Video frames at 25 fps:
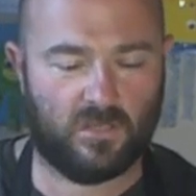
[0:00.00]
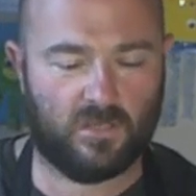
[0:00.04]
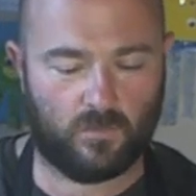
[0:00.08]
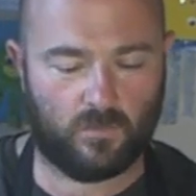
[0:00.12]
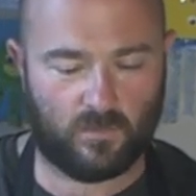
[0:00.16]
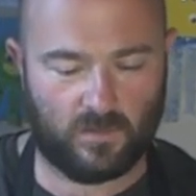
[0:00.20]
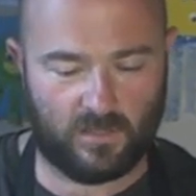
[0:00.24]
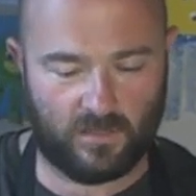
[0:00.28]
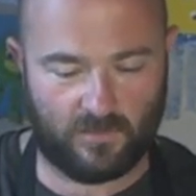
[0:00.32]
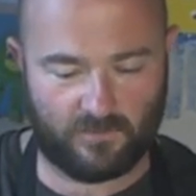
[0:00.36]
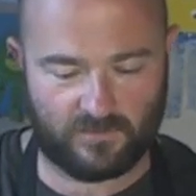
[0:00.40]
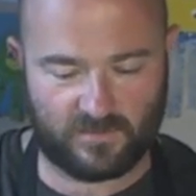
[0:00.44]

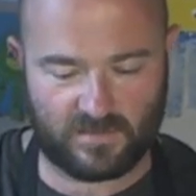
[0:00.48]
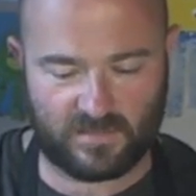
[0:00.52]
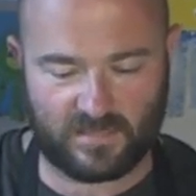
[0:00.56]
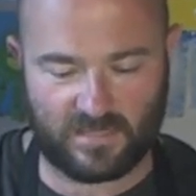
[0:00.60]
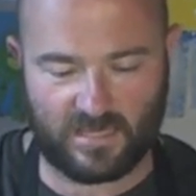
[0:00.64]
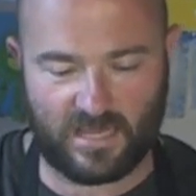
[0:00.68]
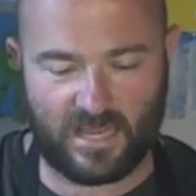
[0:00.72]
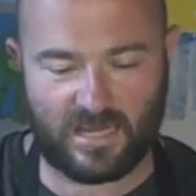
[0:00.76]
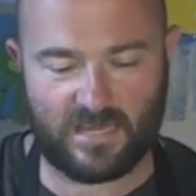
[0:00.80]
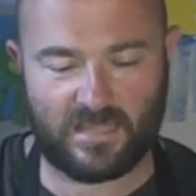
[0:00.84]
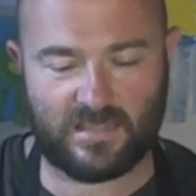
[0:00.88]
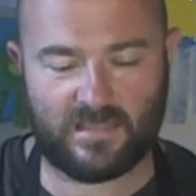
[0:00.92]
We love to
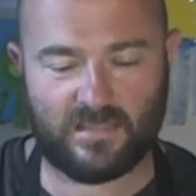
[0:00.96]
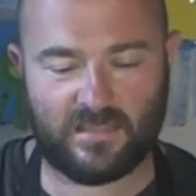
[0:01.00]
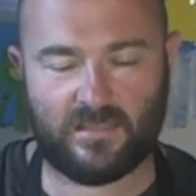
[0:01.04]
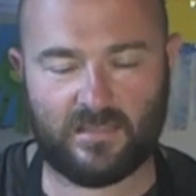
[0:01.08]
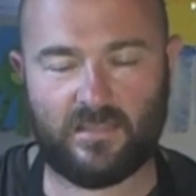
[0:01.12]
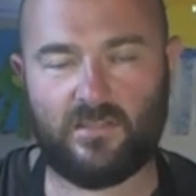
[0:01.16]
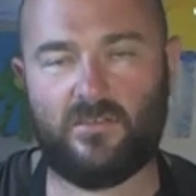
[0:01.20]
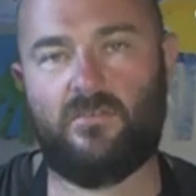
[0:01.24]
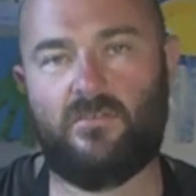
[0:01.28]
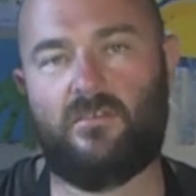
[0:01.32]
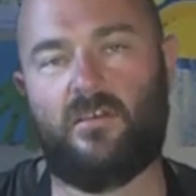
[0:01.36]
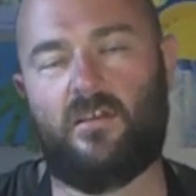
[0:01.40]
see anything that
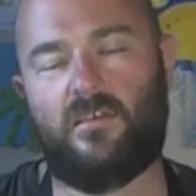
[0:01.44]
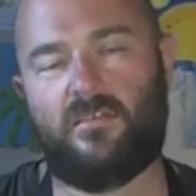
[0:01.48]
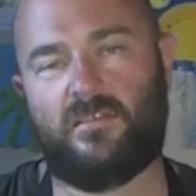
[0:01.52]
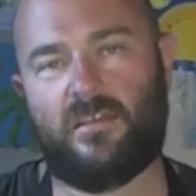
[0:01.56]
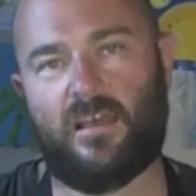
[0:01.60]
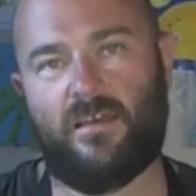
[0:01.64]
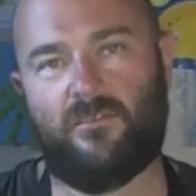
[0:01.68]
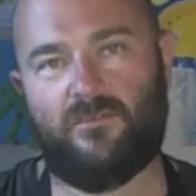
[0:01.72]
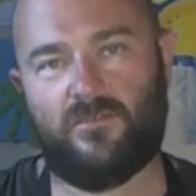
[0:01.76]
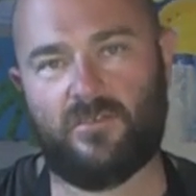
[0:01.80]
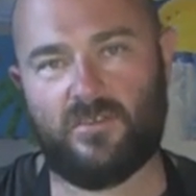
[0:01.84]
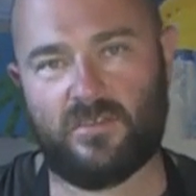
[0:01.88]
you guys
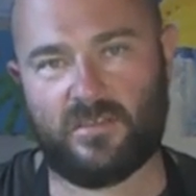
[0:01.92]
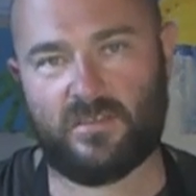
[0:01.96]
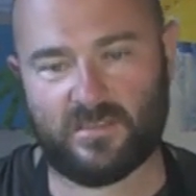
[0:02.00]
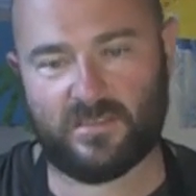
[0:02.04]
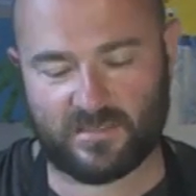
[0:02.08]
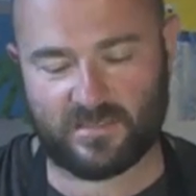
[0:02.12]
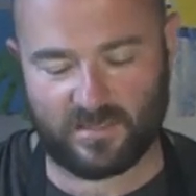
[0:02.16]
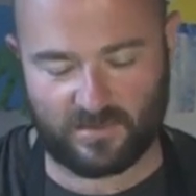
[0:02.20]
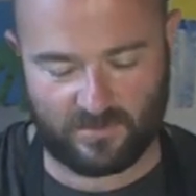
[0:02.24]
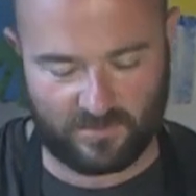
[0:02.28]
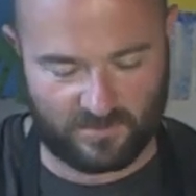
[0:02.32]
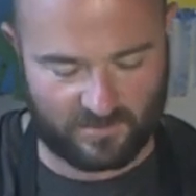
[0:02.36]
have that you can
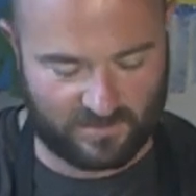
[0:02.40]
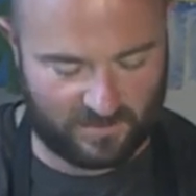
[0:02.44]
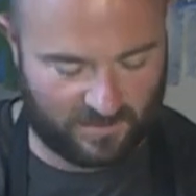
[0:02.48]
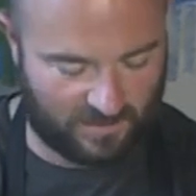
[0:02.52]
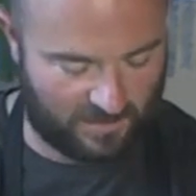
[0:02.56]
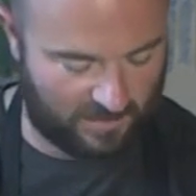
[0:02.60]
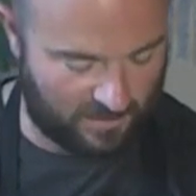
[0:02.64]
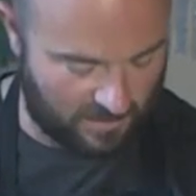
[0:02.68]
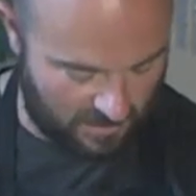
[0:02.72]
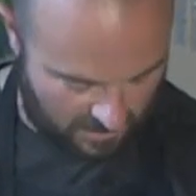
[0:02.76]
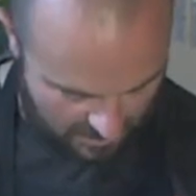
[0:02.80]
send us in.